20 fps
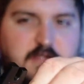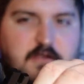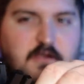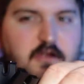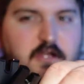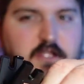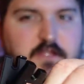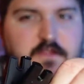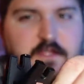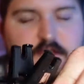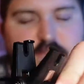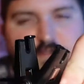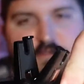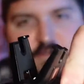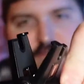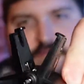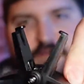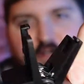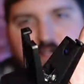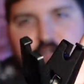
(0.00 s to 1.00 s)
Alright, that's as
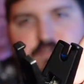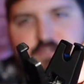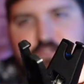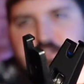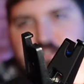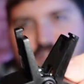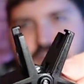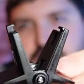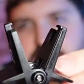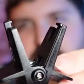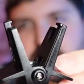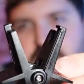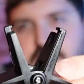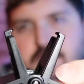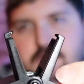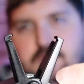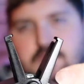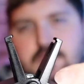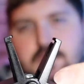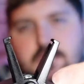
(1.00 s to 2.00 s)
far as you could
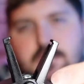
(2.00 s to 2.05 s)
go.